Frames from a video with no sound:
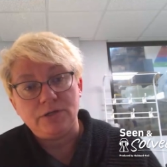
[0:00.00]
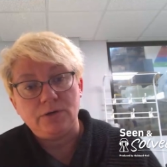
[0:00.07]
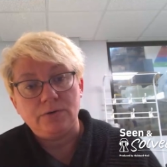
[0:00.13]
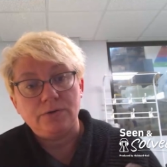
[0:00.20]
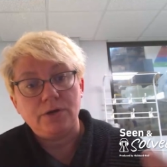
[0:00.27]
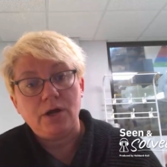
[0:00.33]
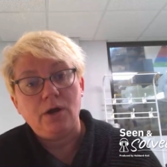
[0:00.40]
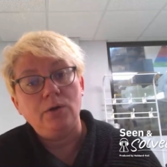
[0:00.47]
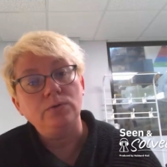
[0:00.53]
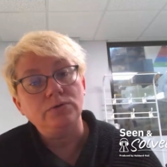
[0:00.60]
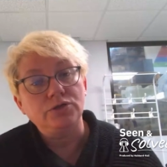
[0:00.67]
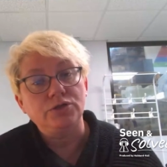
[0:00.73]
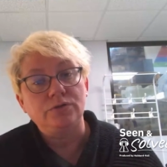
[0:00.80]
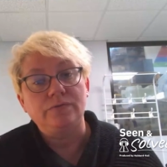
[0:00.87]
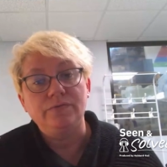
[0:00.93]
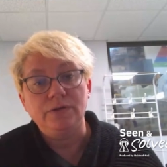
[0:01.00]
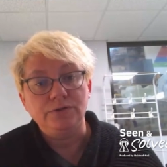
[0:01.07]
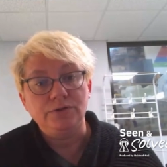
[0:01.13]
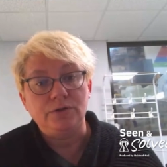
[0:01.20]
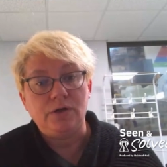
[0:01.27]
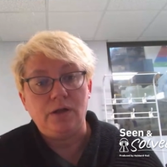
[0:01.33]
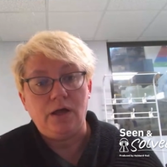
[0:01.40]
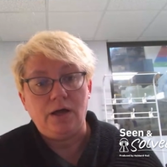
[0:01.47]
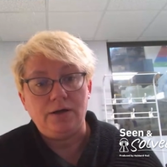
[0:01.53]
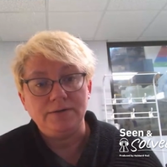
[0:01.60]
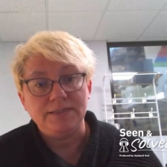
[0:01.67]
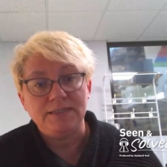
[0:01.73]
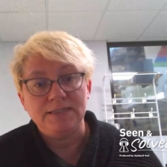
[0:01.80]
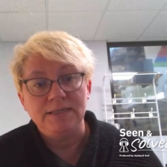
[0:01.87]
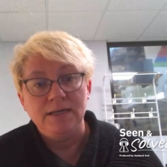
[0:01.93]
earth coats your filter
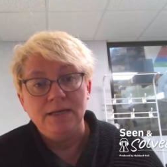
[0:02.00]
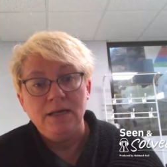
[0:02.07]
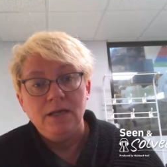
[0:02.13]
cloths,